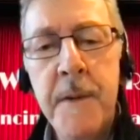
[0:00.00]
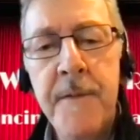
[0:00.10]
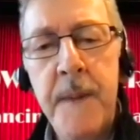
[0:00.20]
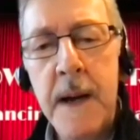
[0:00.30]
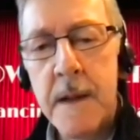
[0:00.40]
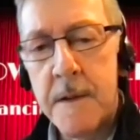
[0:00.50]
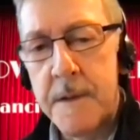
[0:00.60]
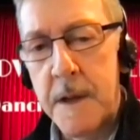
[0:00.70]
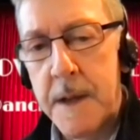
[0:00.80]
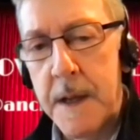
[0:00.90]
of bands
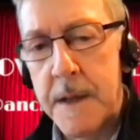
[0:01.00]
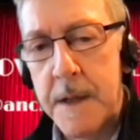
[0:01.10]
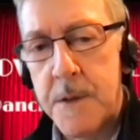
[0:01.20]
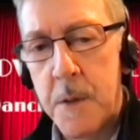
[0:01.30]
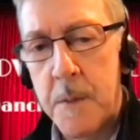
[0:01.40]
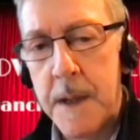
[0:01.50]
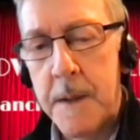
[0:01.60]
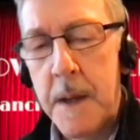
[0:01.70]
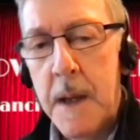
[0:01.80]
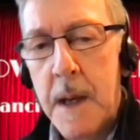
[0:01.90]
that you were
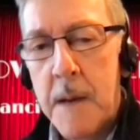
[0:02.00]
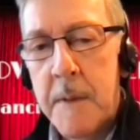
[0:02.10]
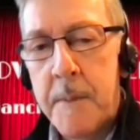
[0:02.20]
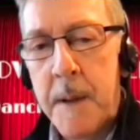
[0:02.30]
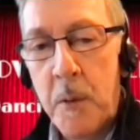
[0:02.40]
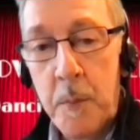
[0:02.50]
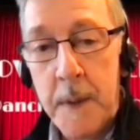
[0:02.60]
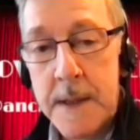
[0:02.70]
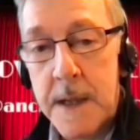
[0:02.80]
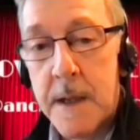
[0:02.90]
playing, I mean, people
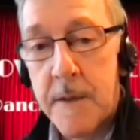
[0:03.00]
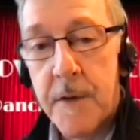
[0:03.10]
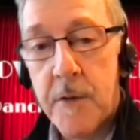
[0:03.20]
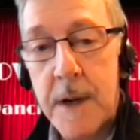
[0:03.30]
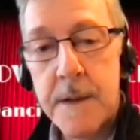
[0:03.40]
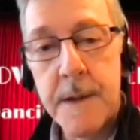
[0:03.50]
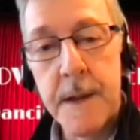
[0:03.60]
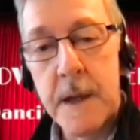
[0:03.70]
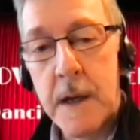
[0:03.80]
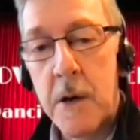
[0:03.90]
might take it for granted that
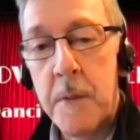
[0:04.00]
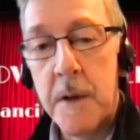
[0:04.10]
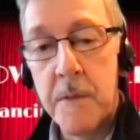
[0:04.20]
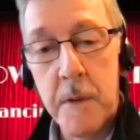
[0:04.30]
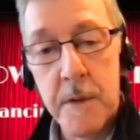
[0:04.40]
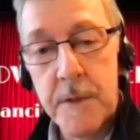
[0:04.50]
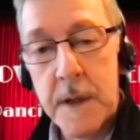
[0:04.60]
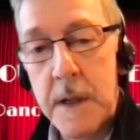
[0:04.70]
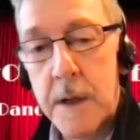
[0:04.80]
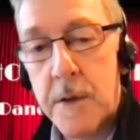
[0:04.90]
the Cowboys were
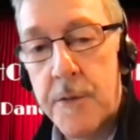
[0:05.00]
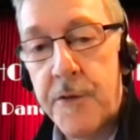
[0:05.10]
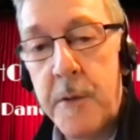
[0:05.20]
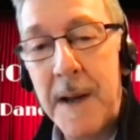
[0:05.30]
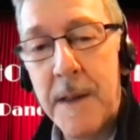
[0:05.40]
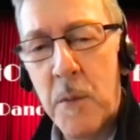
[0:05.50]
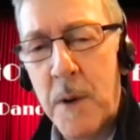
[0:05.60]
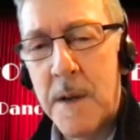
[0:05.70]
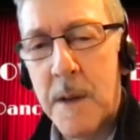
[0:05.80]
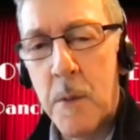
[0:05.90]
strictly a country band. They
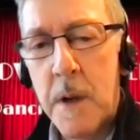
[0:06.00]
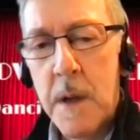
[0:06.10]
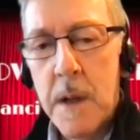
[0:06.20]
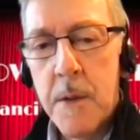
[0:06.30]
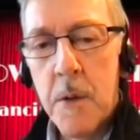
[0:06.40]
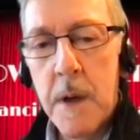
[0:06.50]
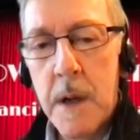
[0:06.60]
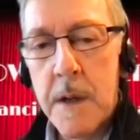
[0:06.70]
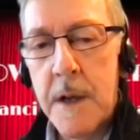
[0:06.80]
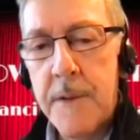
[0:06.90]
weren't. They were
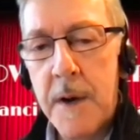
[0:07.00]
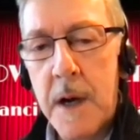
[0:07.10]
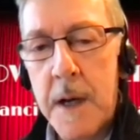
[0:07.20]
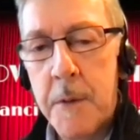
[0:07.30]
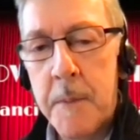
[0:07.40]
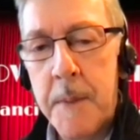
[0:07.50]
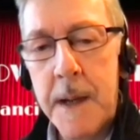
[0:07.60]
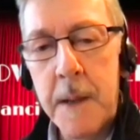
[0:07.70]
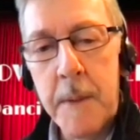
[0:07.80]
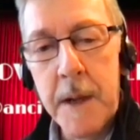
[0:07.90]
a kind of a hybrid
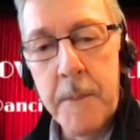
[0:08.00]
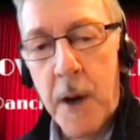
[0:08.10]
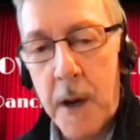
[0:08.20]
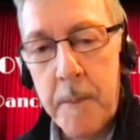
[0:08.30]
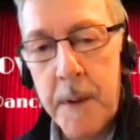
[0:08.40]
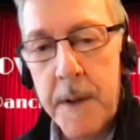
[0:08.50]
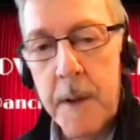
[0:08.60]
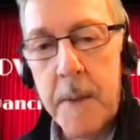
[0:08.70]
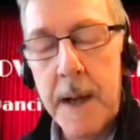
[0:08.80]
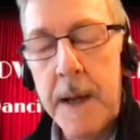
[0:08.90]
band. They played pop and they
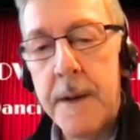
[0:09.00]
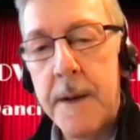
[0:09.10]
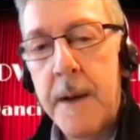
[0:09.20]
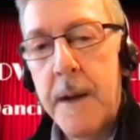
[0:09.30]
played...